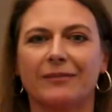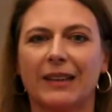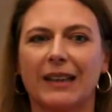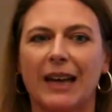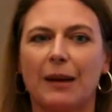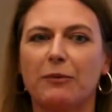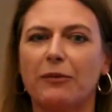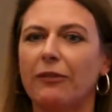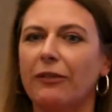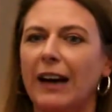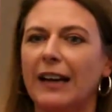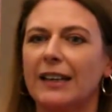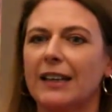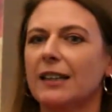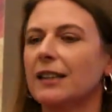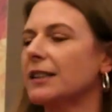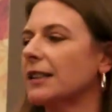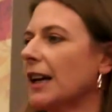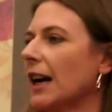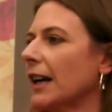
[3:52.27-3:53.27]
I kept
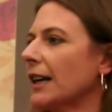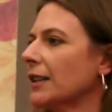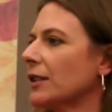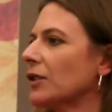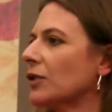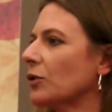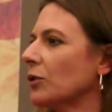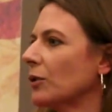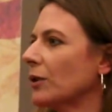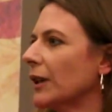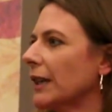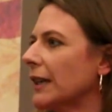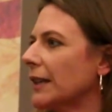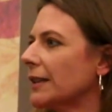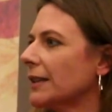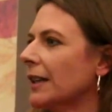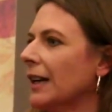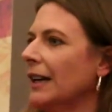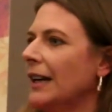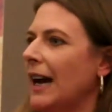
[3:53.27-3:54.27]
finding sad
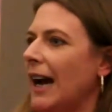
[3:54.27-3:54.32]
stories.